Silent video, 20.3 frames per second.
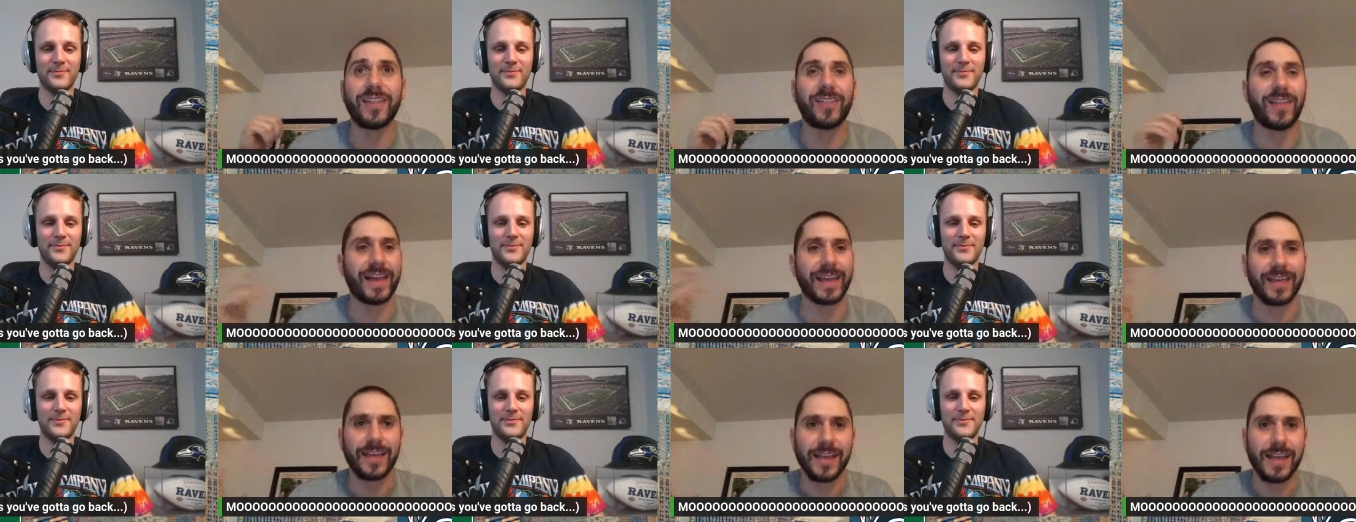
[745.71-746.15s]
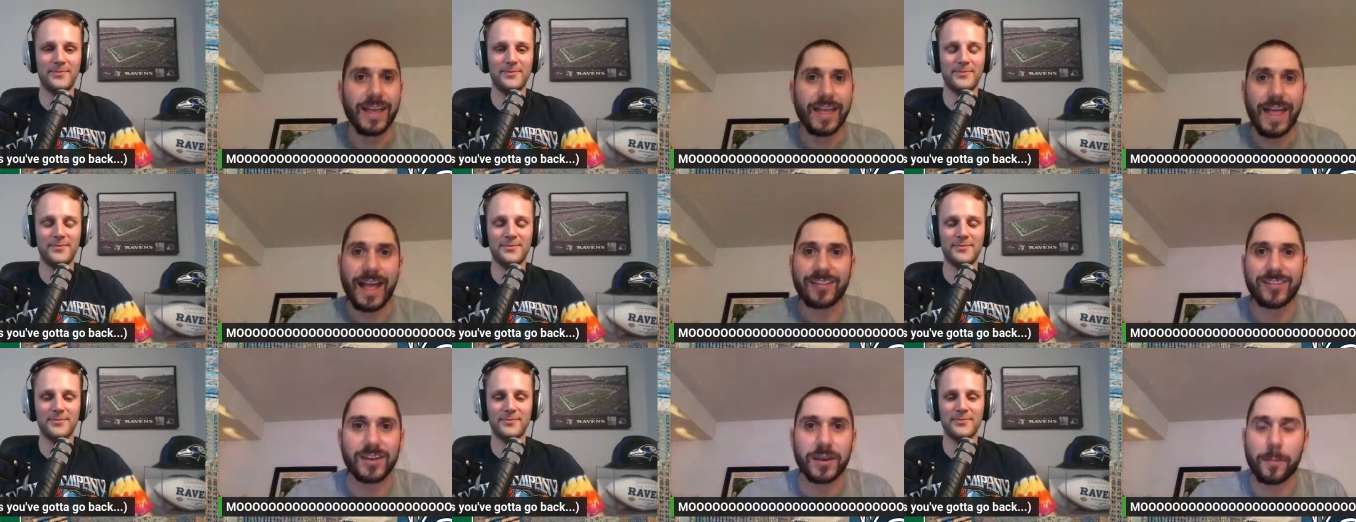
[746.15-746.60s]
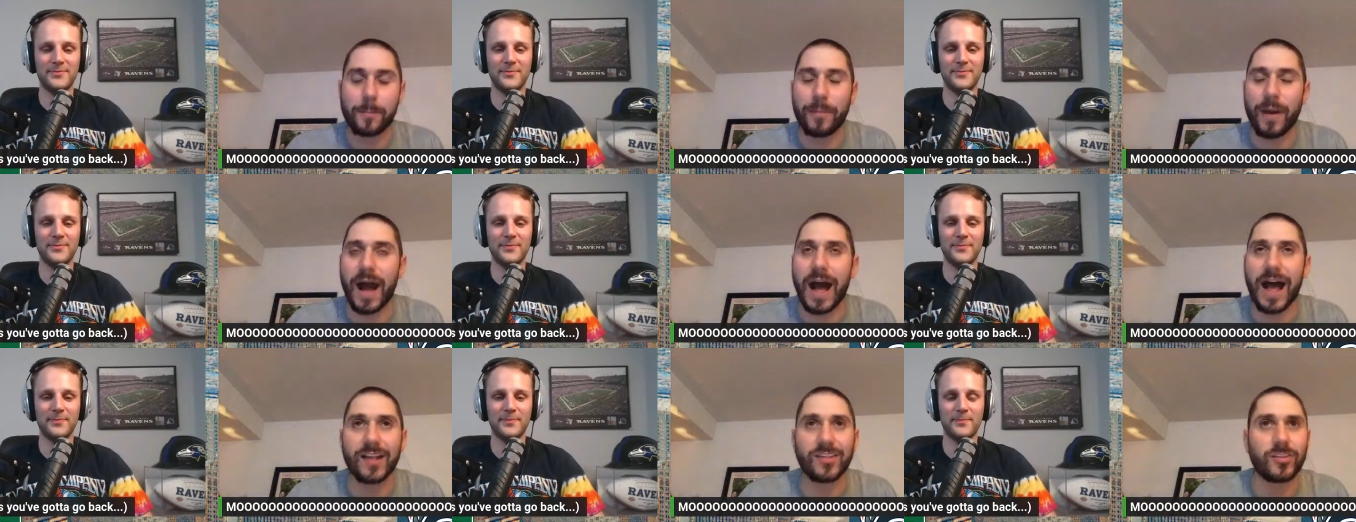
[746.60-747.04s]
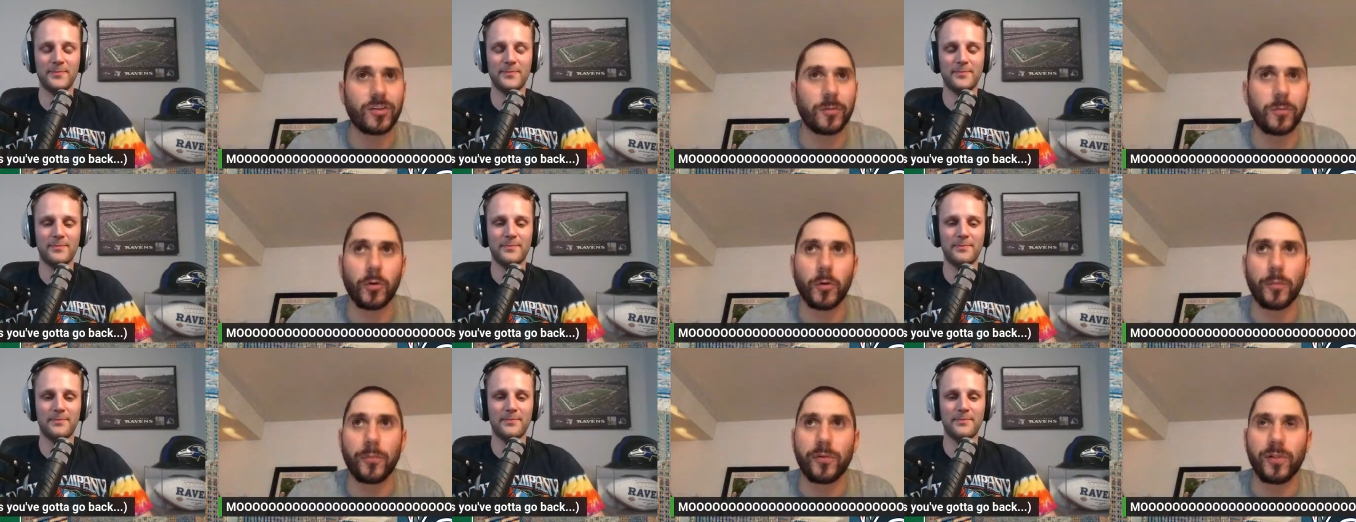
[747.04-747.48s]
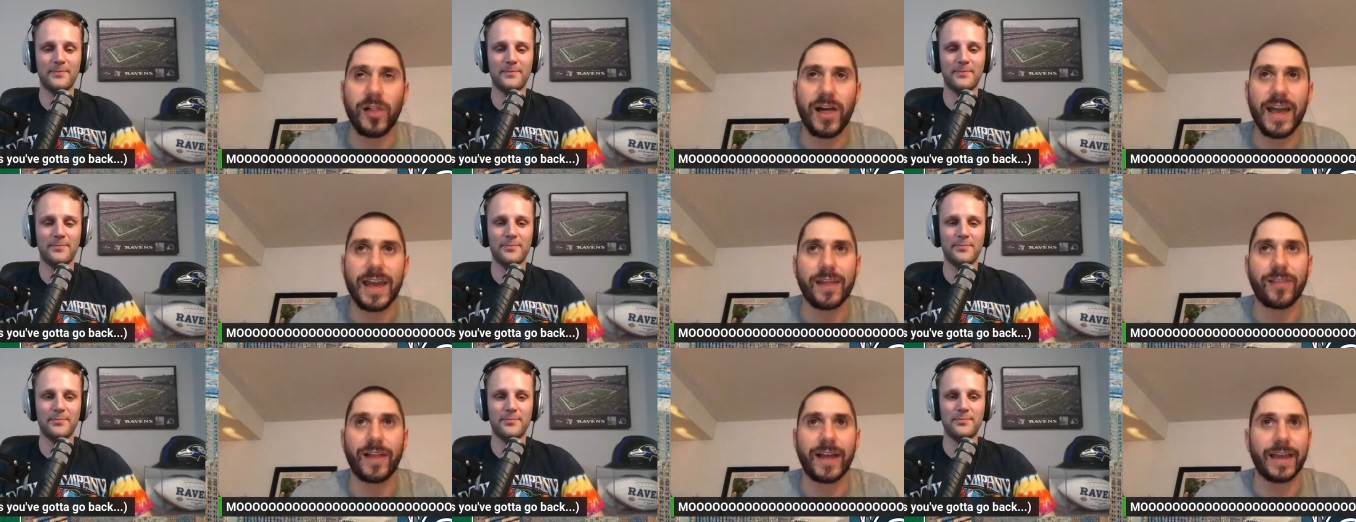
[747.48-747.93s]
Speaker 1: Like that's an impossible
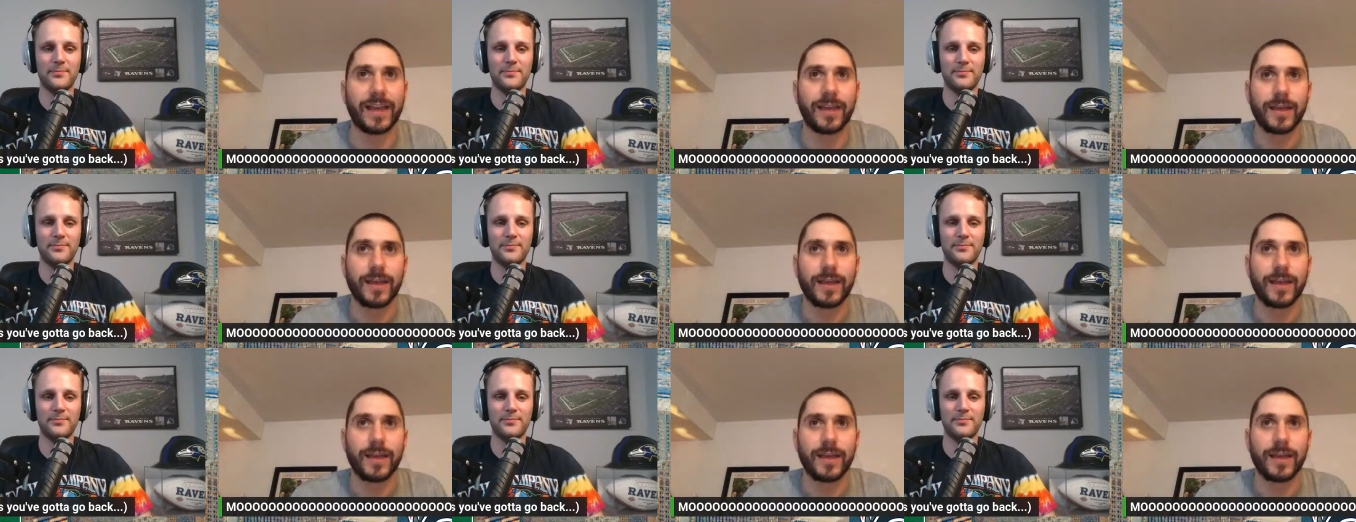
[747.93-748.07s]
play. Like